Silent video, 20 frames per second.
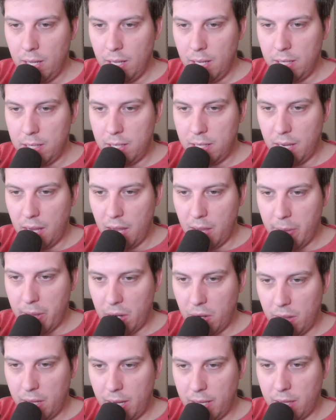Sam, I
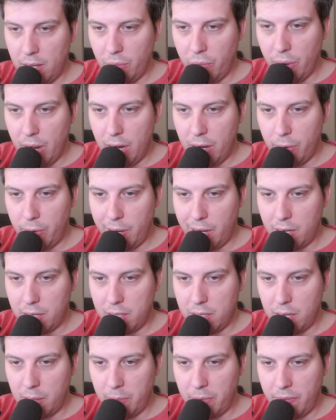don't like the rhetoric
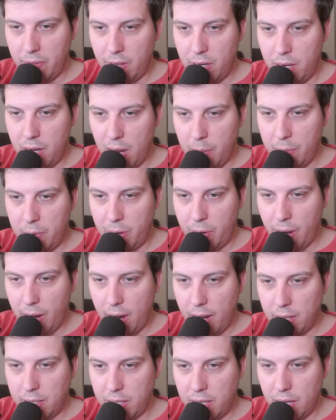some of the
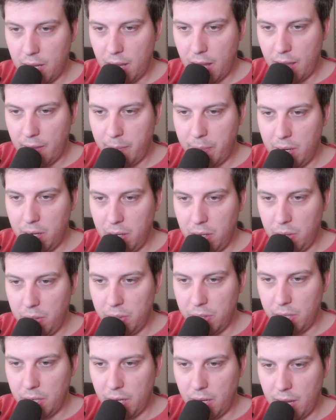Democrats have been
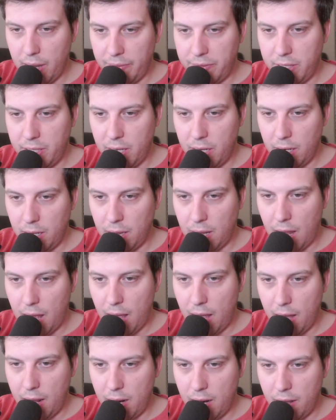using. I've seen a
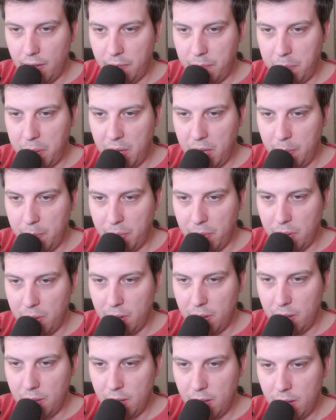lot of
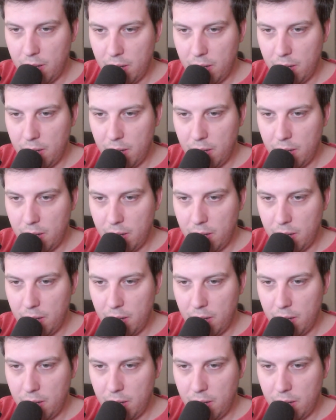people